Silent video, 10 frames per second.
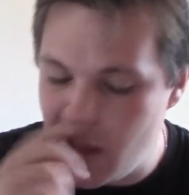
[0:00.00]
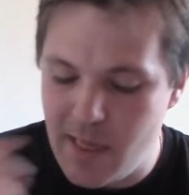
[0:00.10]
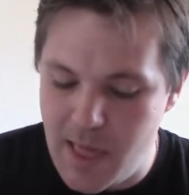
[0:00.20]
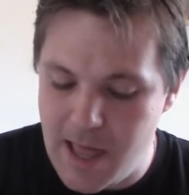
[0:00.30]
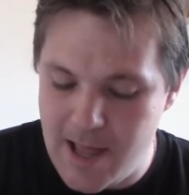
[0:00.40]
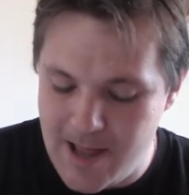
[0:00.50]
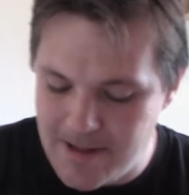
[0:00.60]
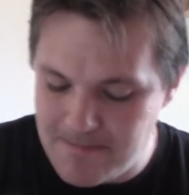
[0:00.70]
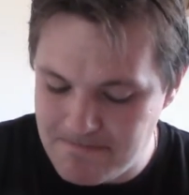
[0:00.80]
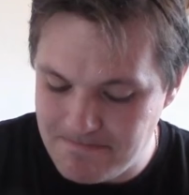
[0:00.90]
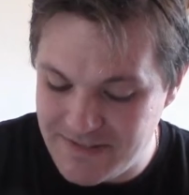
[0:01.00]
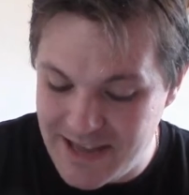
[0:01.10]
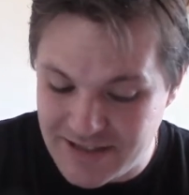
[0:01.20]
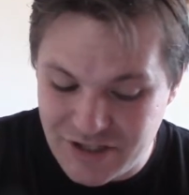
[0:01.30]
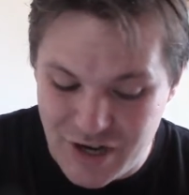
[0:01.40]

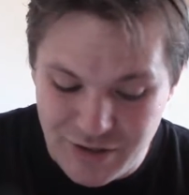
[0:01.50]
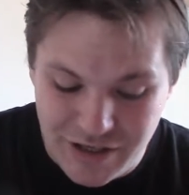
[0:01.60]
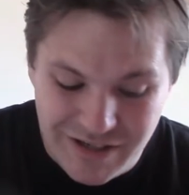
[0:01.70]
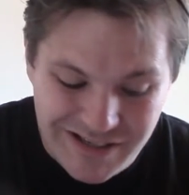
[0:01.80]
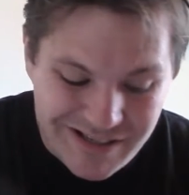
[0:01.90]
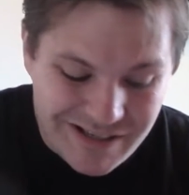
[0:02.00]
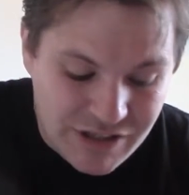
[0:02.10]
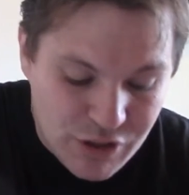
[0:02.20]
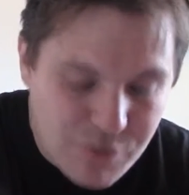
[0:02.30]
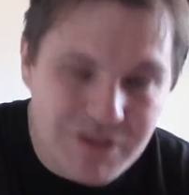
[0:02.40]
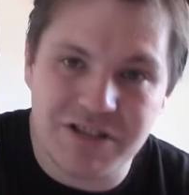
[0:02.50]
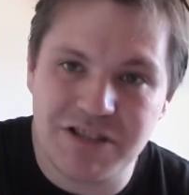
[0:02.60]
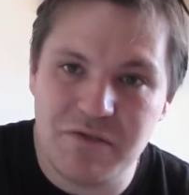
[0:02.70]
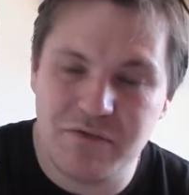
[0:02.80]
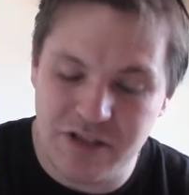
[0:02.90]
Yeah, so useless
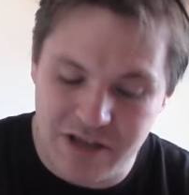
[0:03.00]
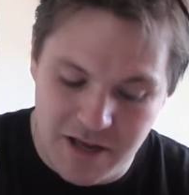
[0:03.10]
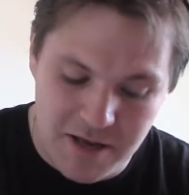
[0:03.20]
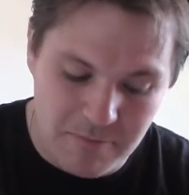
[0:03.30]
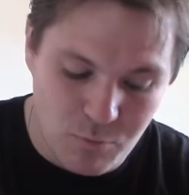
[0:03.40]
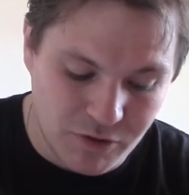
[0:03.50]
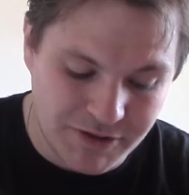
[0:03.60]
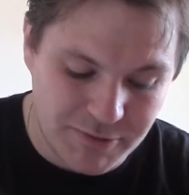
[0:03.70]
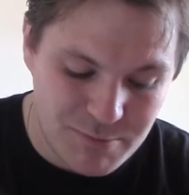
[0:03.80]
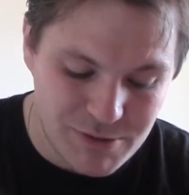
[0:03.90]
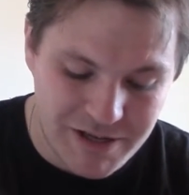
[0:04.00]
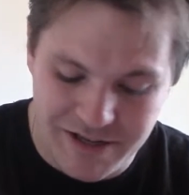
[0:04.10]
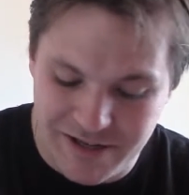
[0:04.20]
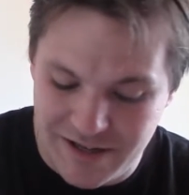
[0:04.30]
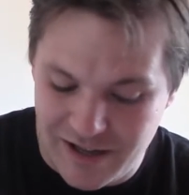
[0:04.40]
if you wanted to put
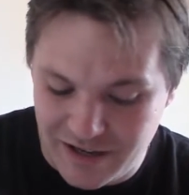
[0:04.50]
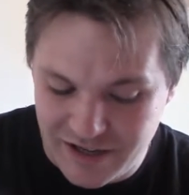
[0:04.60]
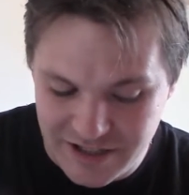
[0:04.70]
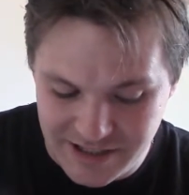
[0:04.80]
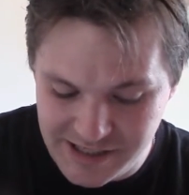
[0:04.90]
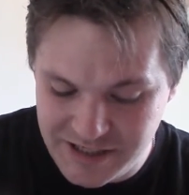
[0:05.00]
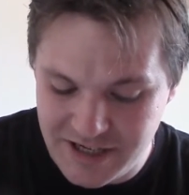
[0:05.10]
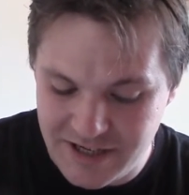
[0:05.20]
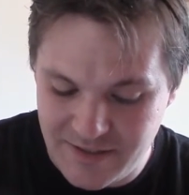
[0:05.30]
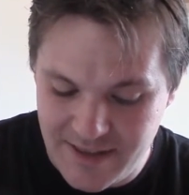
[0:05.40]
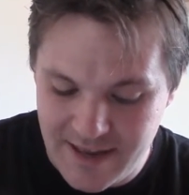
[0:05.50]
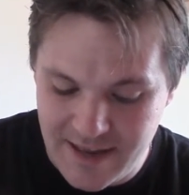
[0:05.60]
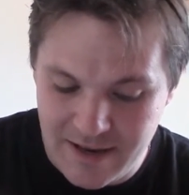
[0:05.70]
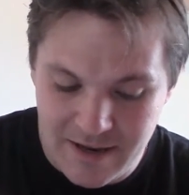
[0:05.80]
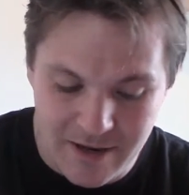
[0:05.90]
Kiyishi in
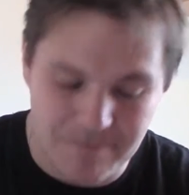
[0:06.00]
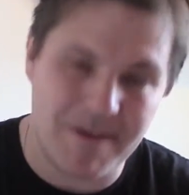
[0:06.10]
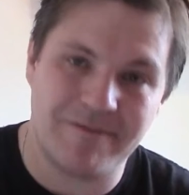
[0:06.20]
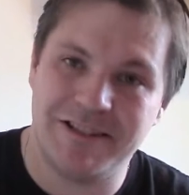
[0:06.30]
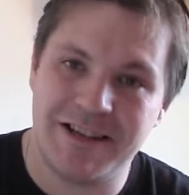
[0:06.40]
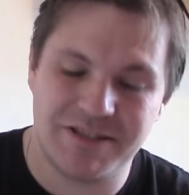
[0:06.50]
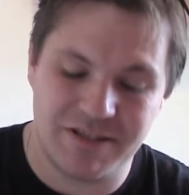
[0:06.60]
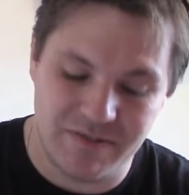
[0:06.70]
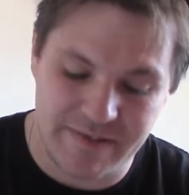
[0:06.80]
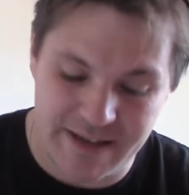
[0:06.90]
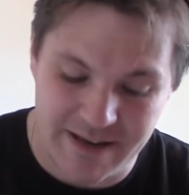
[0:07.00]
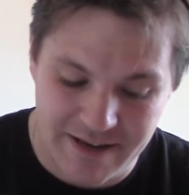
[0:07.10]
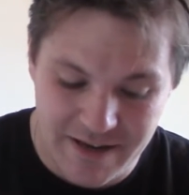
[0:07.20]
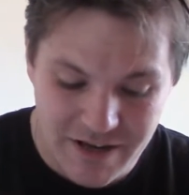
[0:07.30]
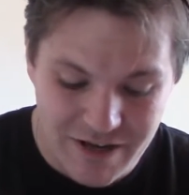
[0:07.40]
there, and marionettes in there,
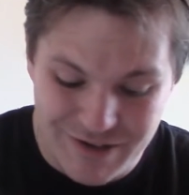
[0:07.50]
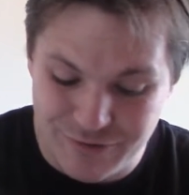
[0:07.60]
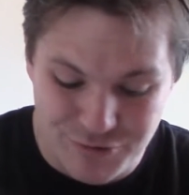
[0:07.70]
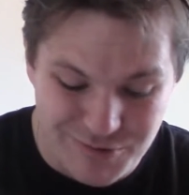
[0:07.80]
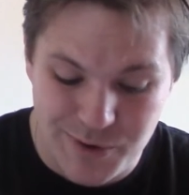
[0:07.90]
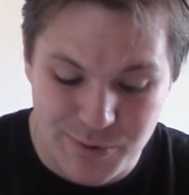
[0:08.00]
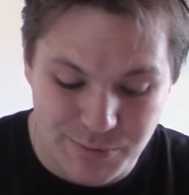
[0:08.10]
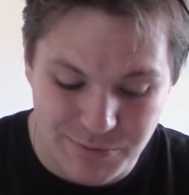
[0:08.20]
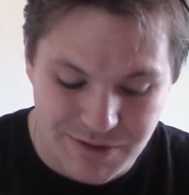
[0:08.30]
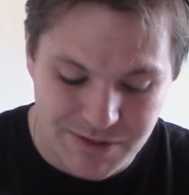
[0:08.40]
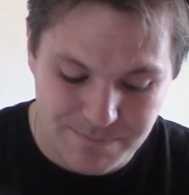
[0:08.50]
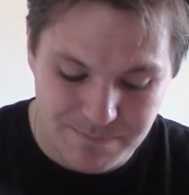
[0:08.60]
and drones.